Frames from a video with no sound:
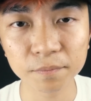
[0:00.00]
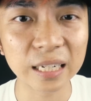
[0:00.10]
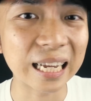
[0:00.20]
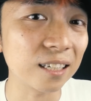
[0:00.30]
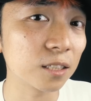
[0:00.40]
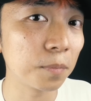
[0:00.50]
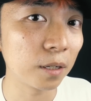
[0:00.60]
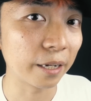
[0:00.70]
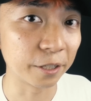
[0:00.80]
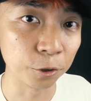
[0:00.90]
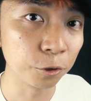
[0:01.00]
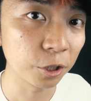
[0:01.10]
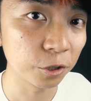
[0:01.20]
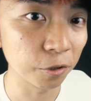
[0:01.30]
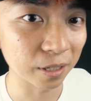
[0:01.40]
The cards smell like
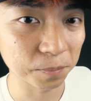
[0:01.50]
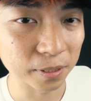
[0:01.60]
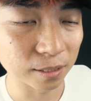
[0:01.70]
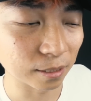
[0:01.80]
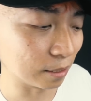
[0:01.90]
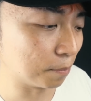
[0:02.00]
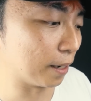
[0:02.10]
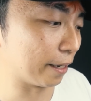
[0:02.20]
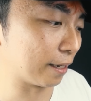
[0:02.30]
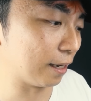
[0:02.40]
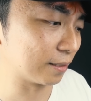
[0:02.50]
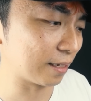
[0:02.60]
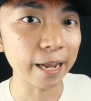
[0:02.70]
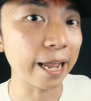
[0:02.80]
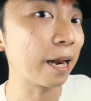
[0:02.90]
usual USPCC playing
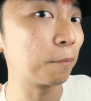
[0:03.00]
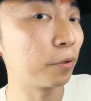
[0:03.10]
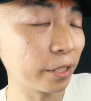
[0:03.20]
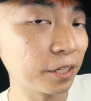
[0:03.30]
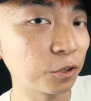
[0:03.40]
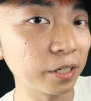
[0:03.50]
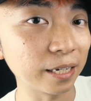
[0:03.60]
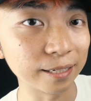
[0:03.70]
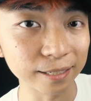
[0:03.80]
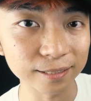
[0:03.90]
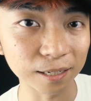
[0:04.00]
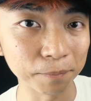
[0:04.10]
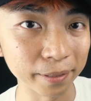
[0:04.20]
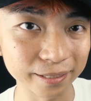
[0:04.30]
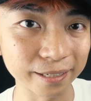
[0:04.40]
cards, and I'm pretty sure that these are
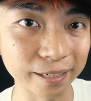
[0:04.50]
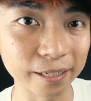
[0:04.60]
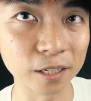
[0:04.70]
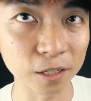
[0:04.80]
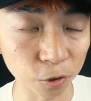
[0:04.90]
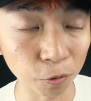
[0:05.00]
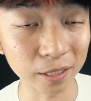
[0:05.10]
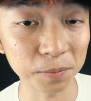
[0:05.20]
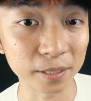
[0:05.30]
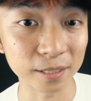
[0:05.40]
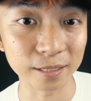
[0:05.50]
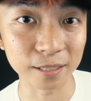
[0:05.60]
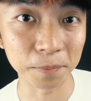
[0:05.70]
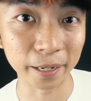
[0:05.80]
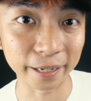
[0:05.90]
basically
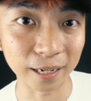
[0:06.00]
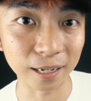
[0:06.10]
USPCC playing